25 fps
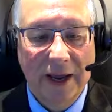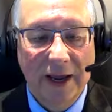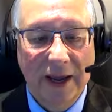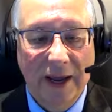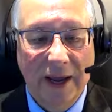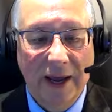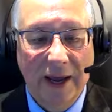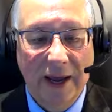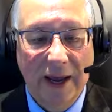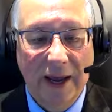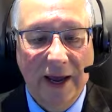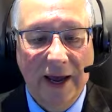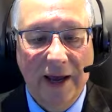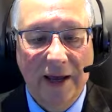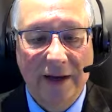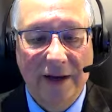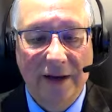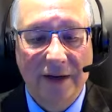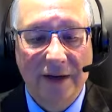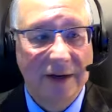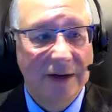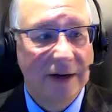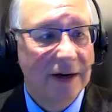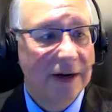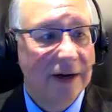And
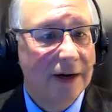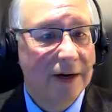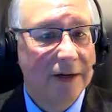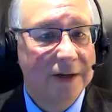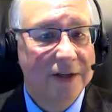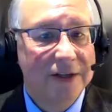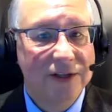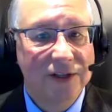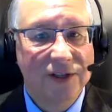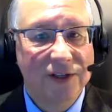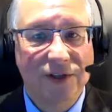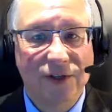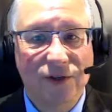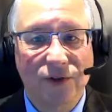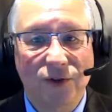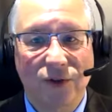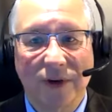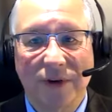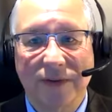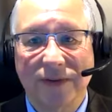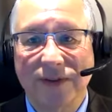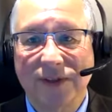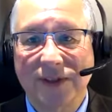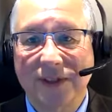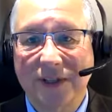just to sort
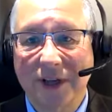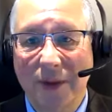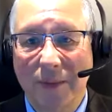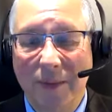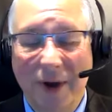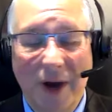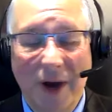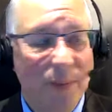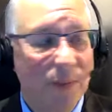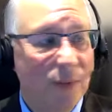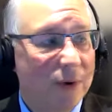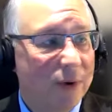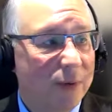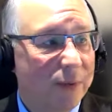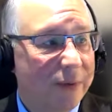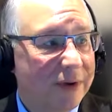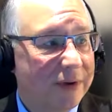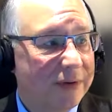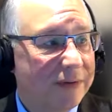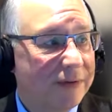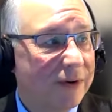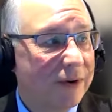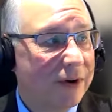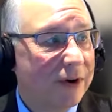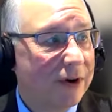of sum up what
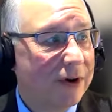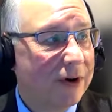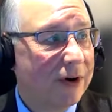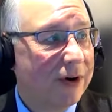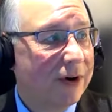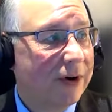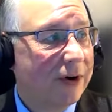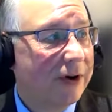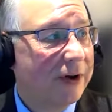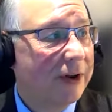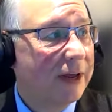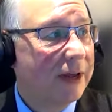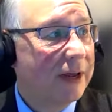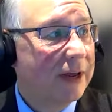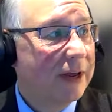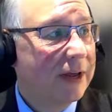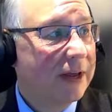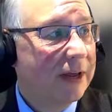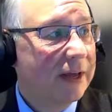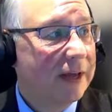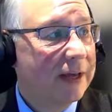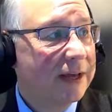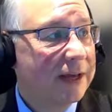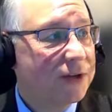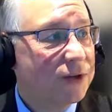we've heard
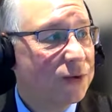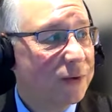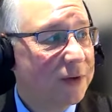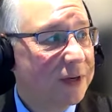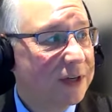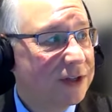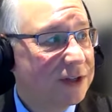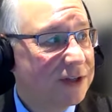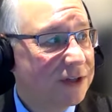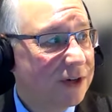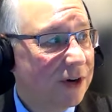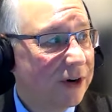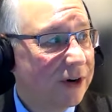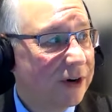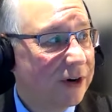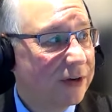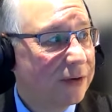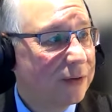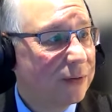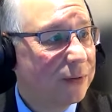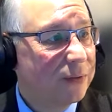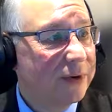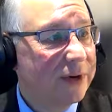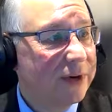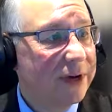is we started
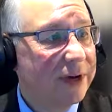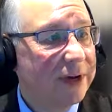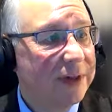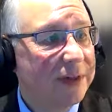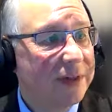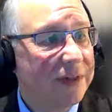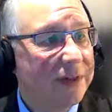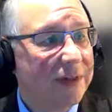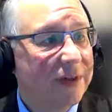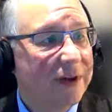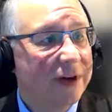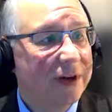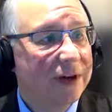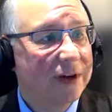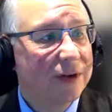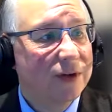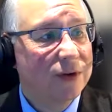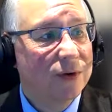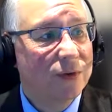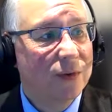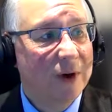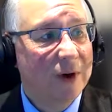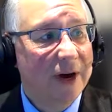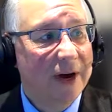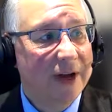with
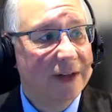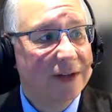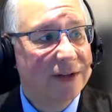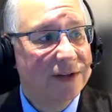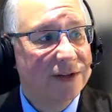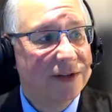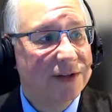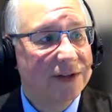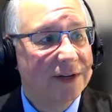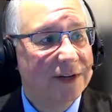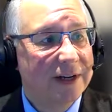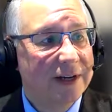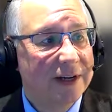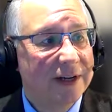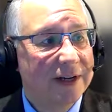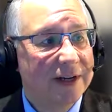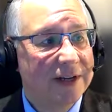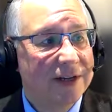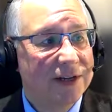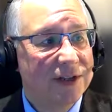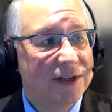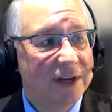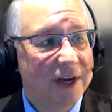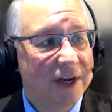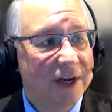Yuan's
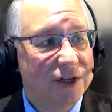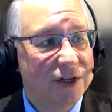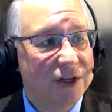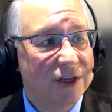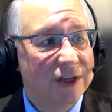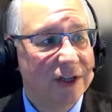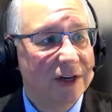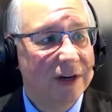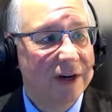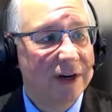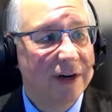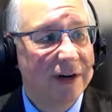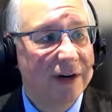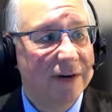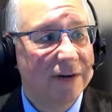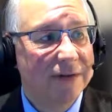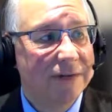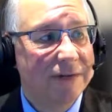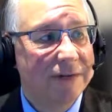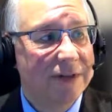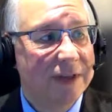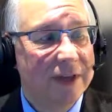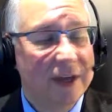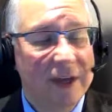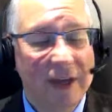discussion
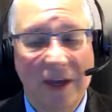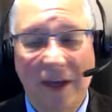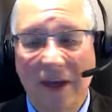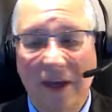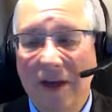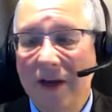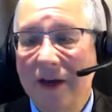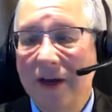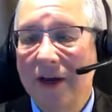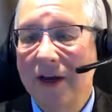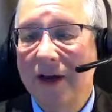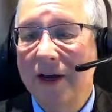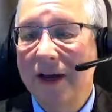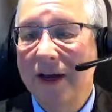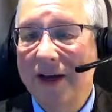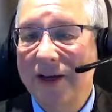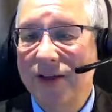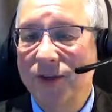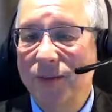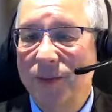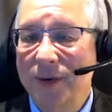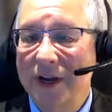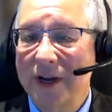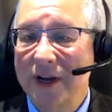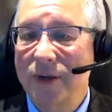of the
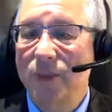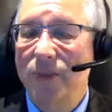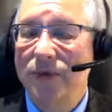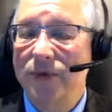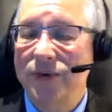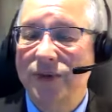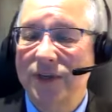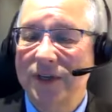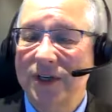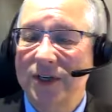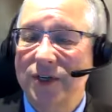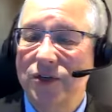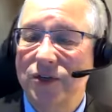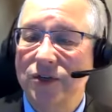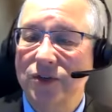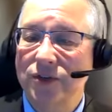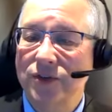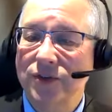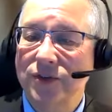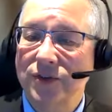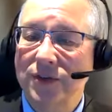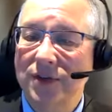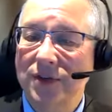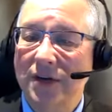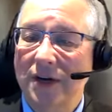expedited
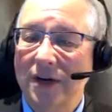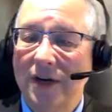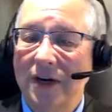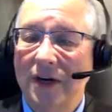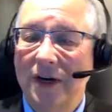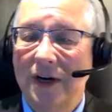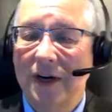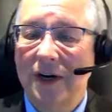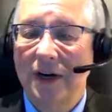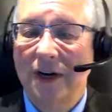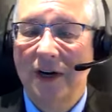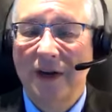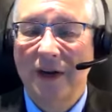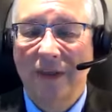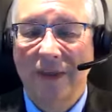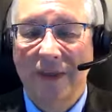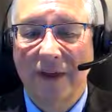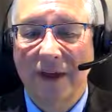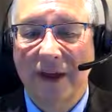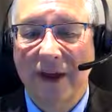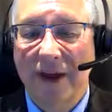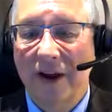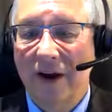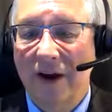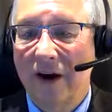procedures
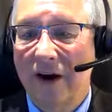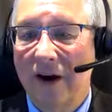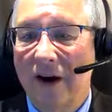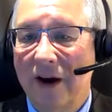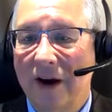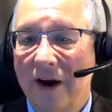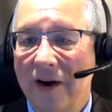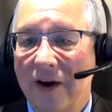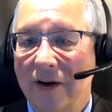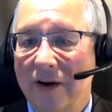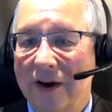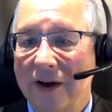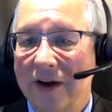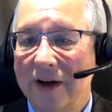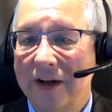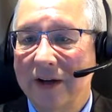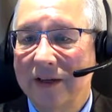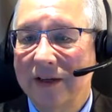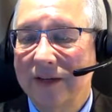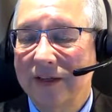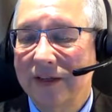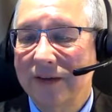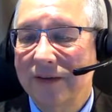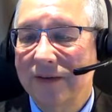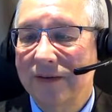that are
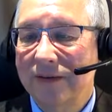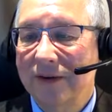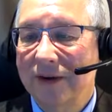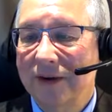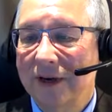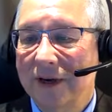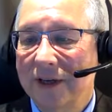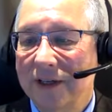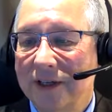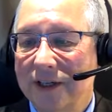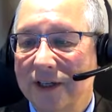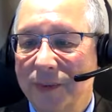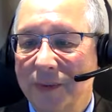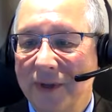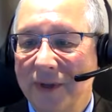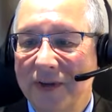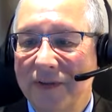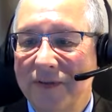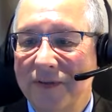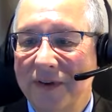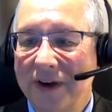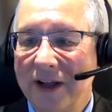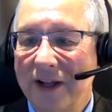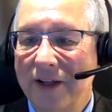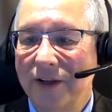typically
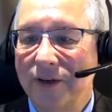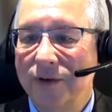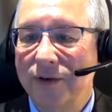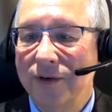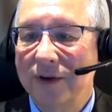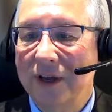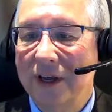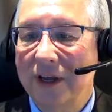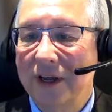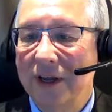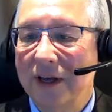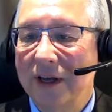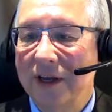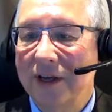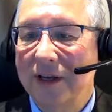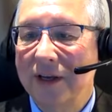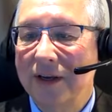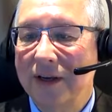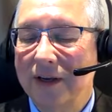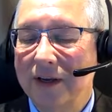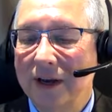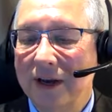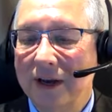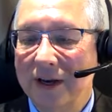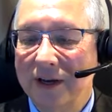followed
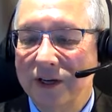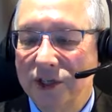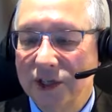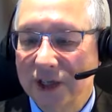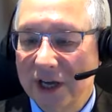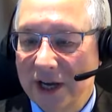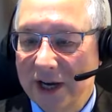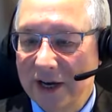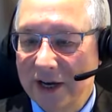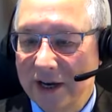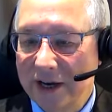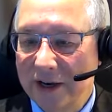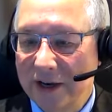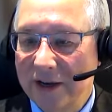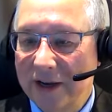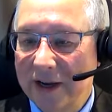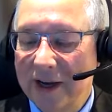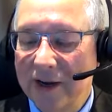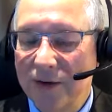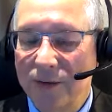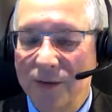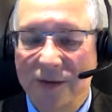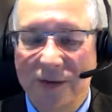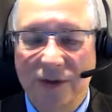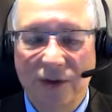in China
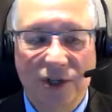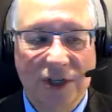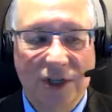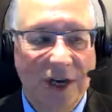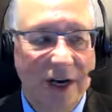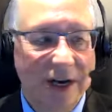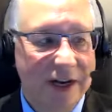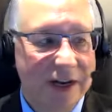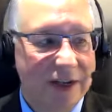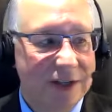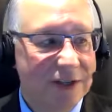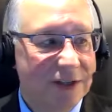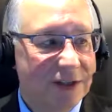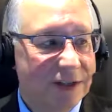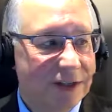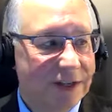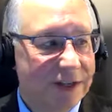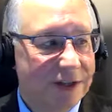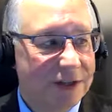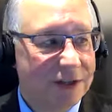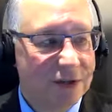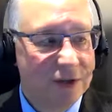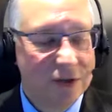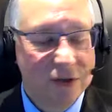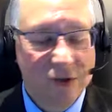and with the Chinese
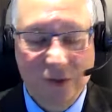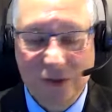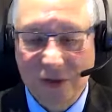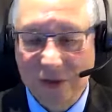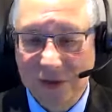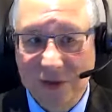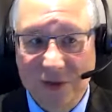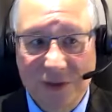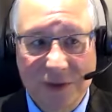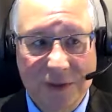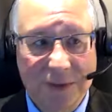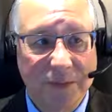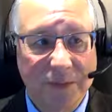institutions.